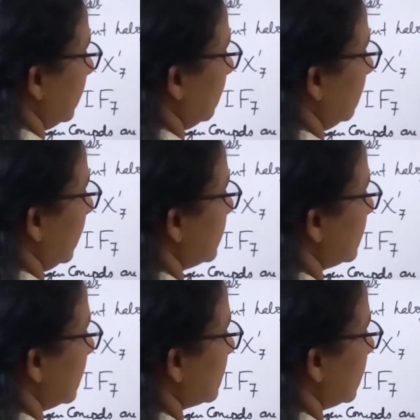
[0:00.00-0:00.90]
not
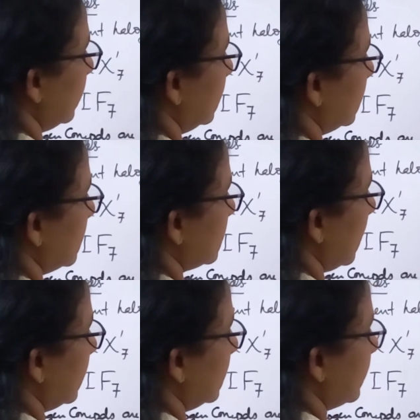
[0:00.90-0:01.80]
ICl7, it is
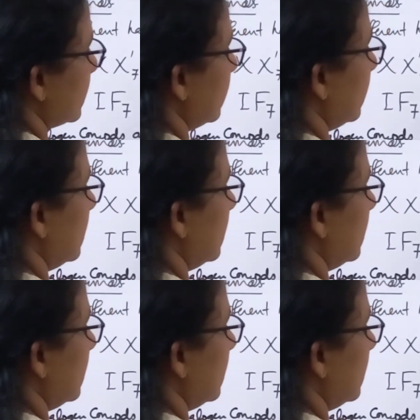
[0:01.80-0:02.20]
IF7.